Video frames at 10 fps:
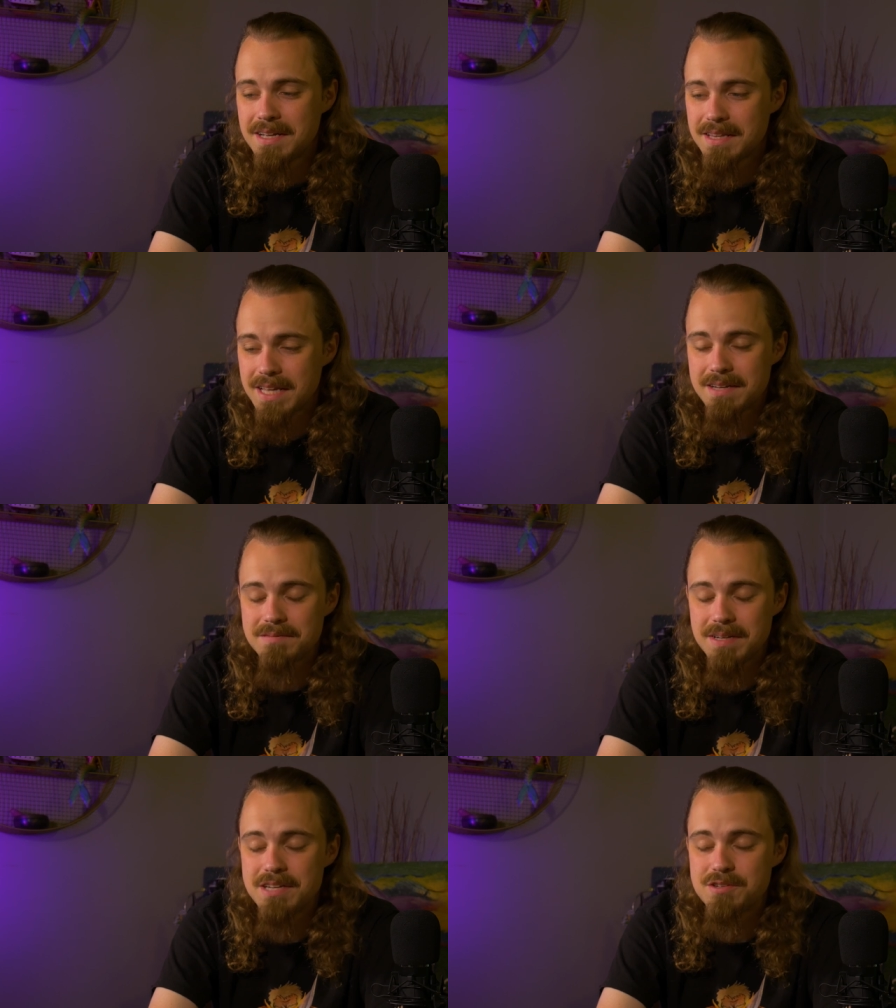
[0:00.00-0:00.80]
that
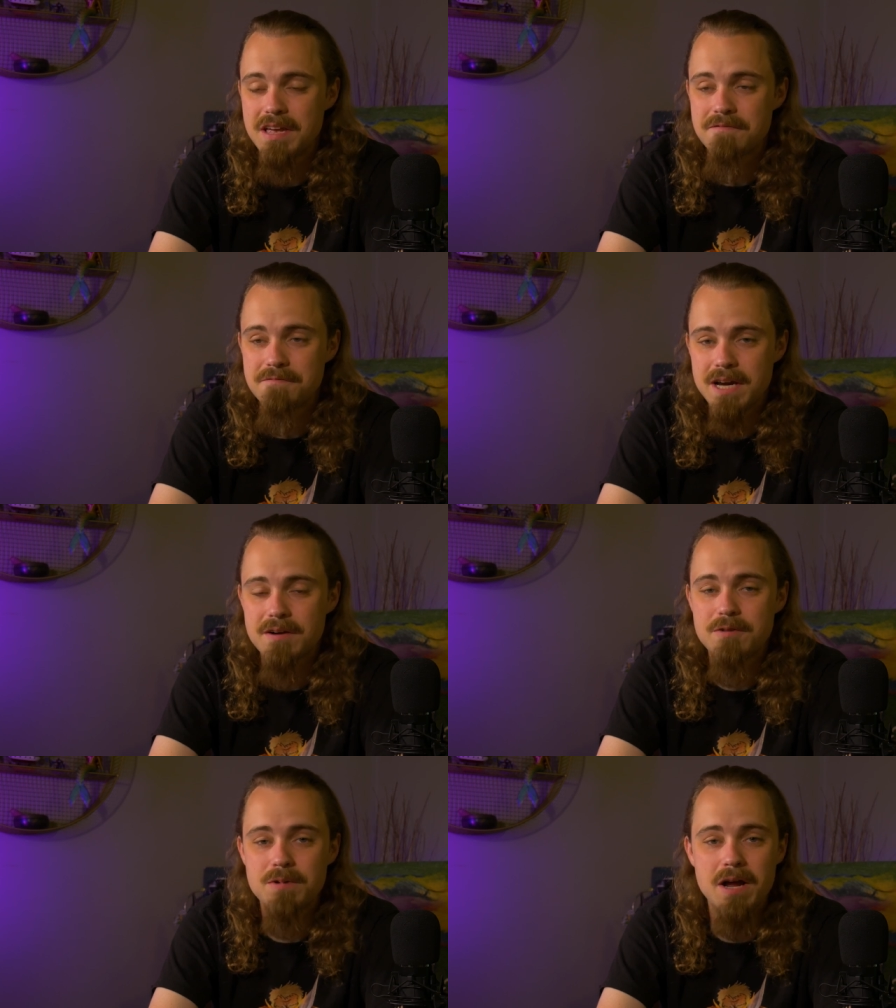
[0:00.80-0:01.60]
is a
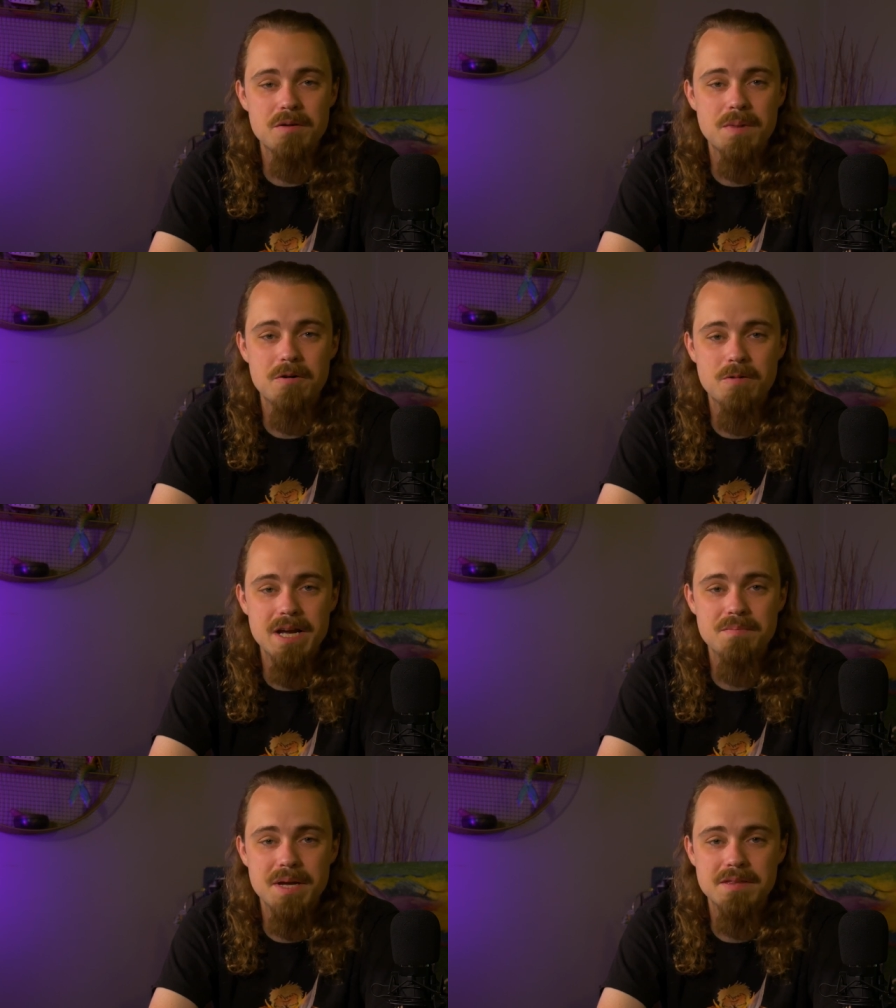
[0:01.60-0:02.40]
very roundabout
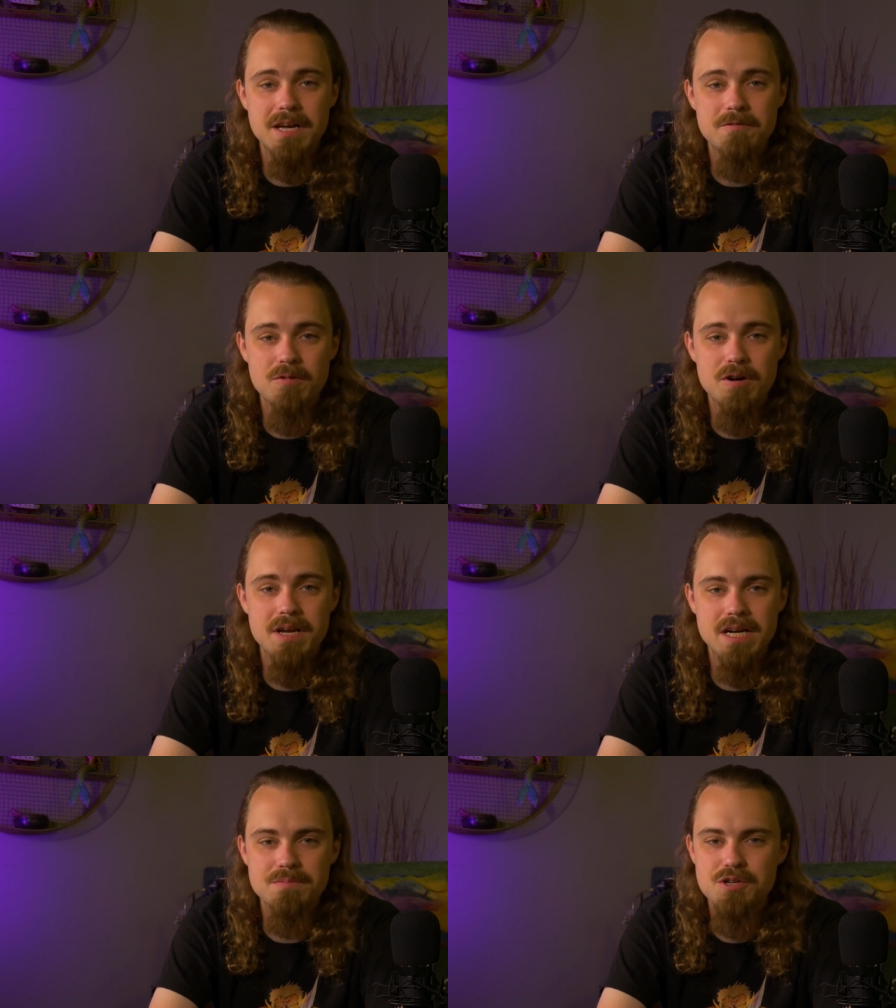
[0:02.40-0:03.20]
way to make that work,
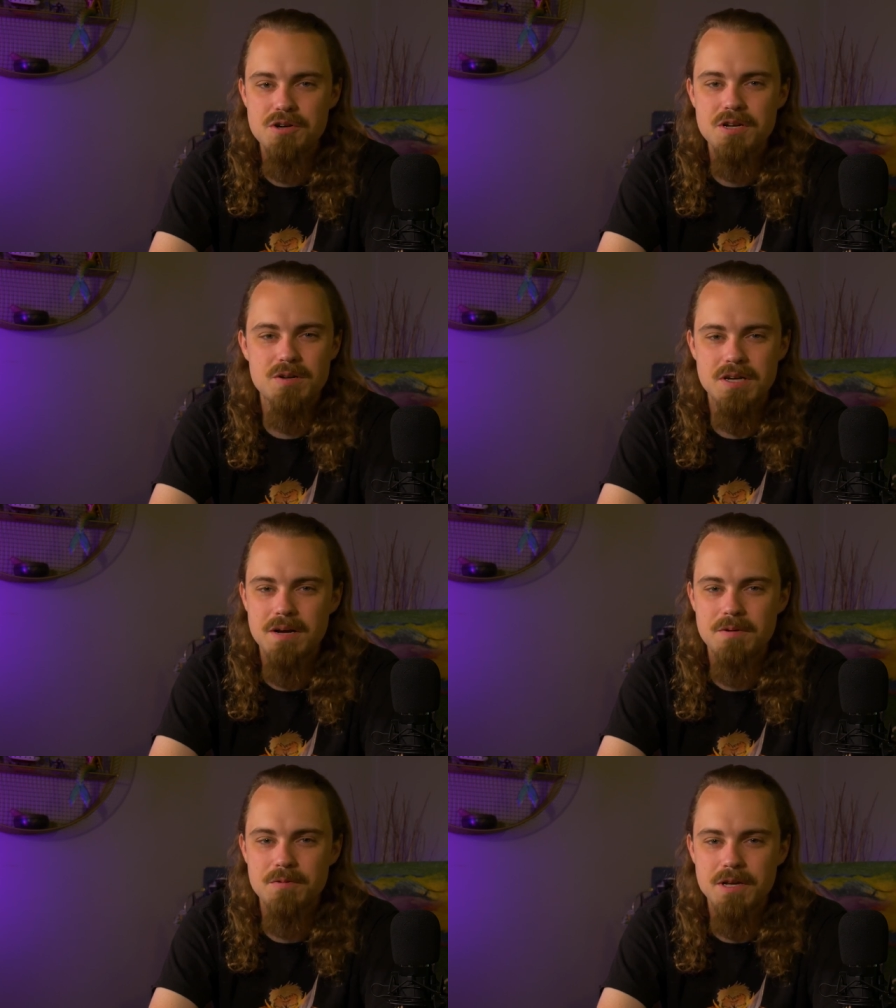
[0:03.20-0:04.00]
and I'm sure you could
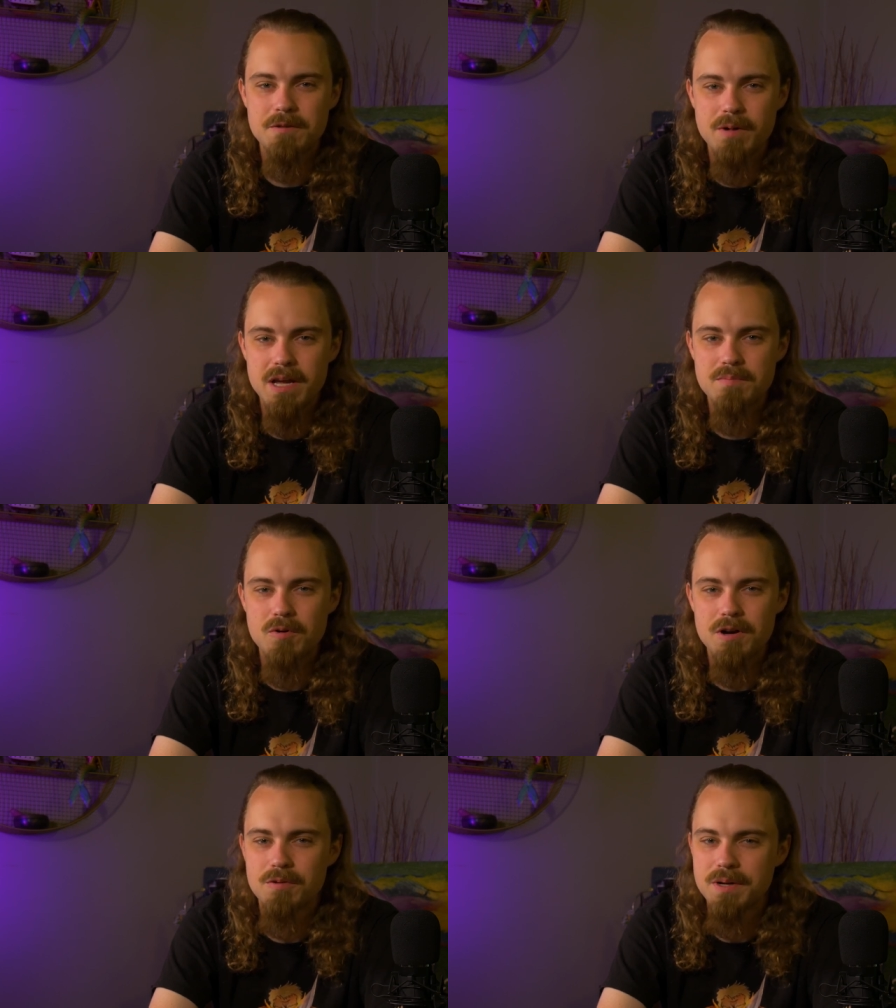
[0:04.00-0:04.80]
come up with a way
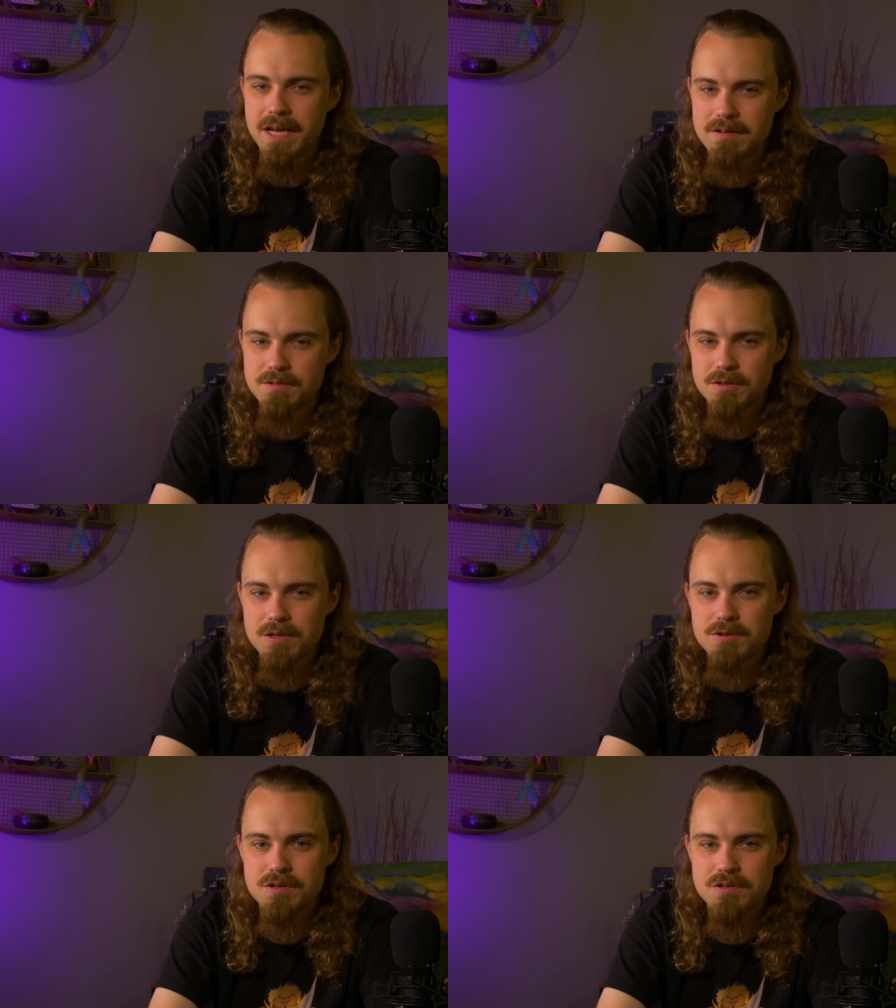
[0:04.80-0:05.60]
more creative
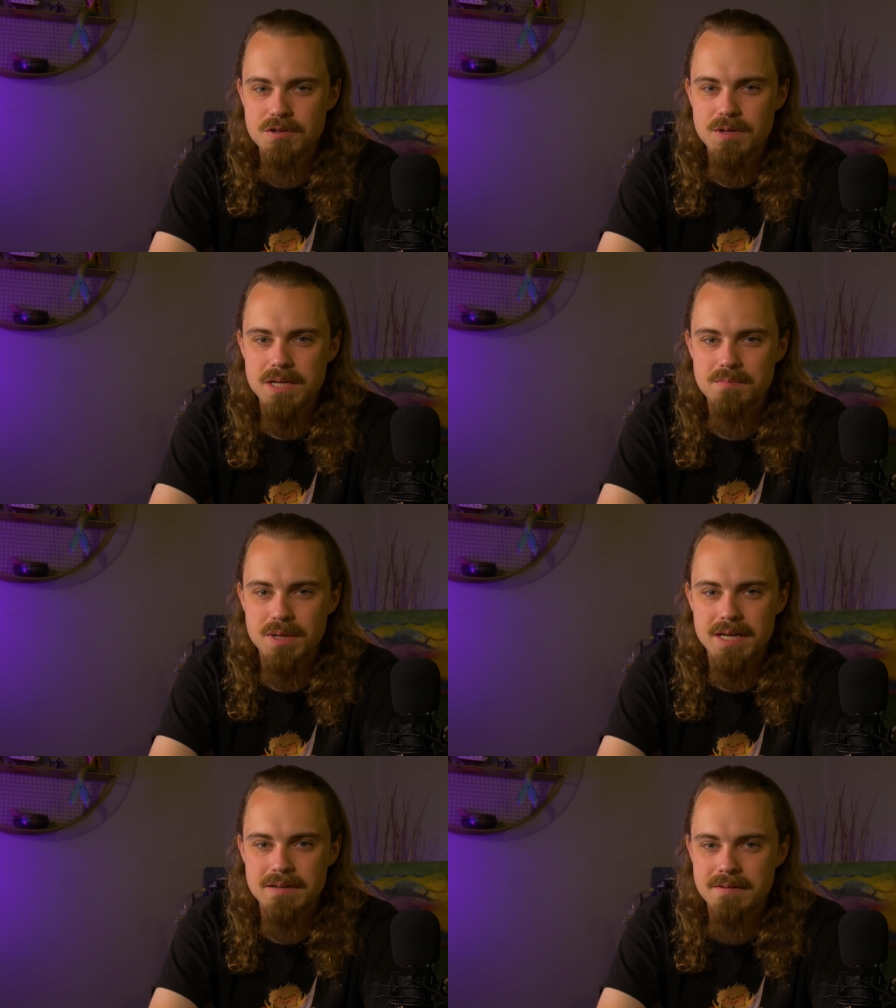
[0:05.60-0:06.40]
solution to it,
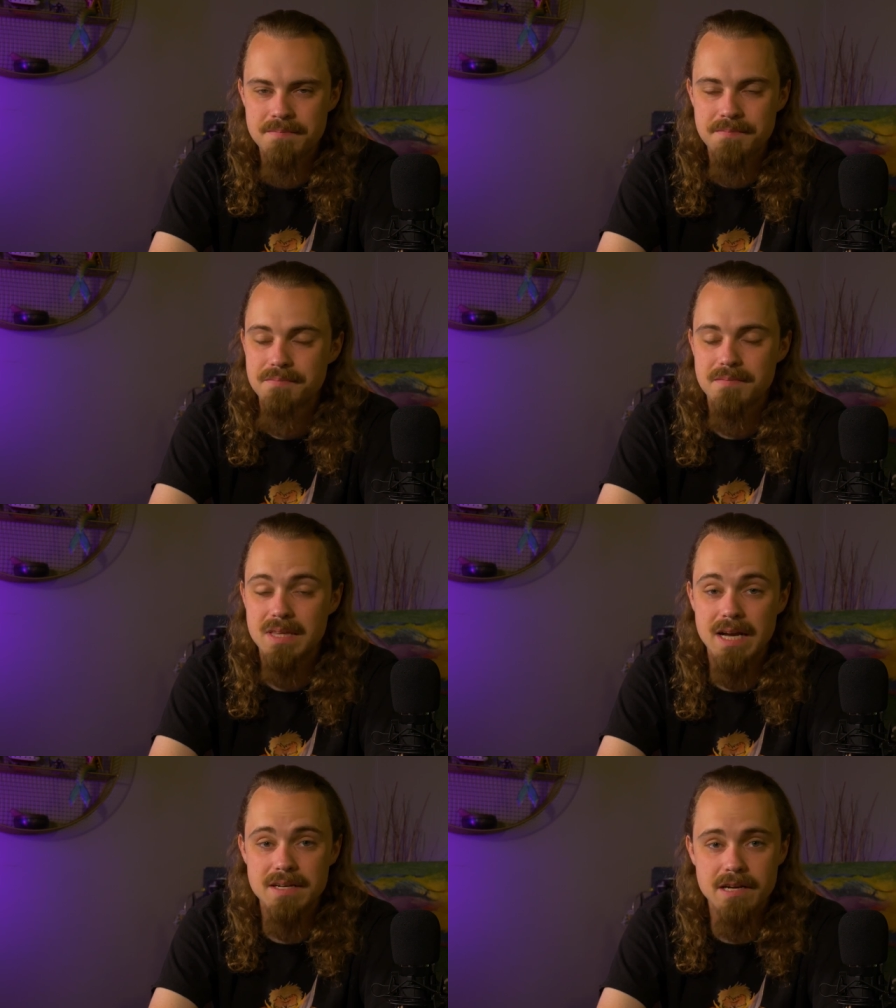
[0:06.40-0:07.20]
but
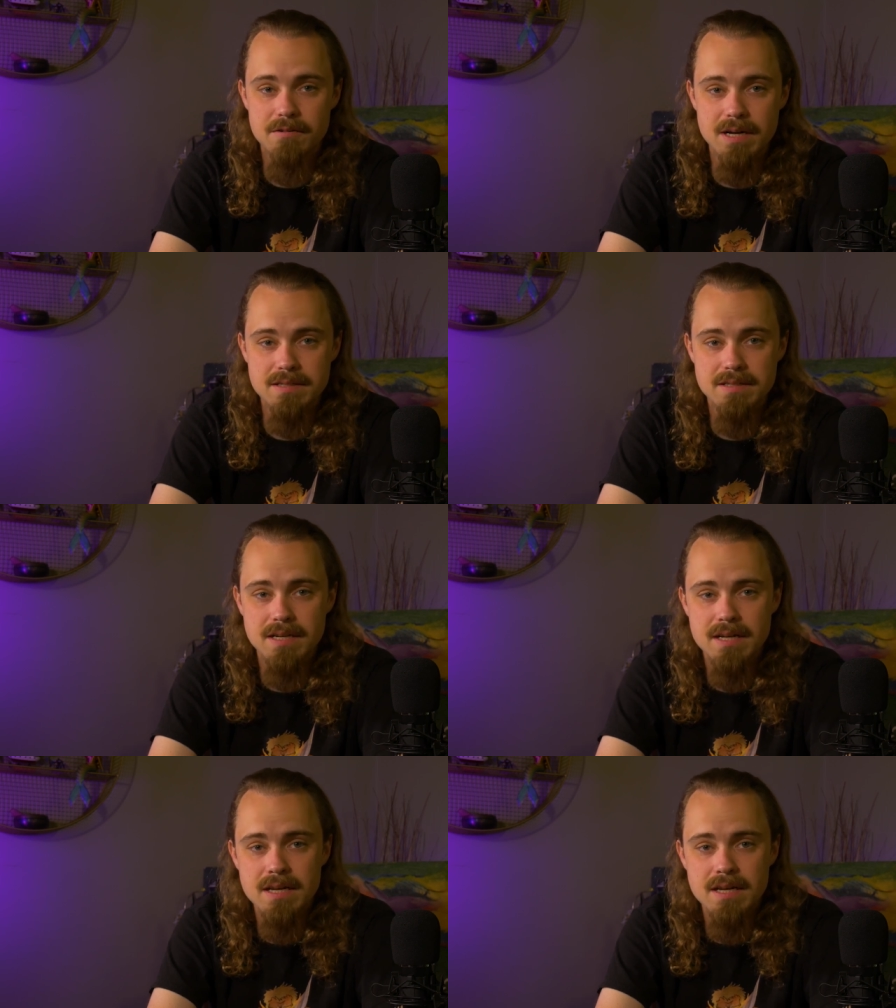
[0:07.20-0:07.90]
I digress.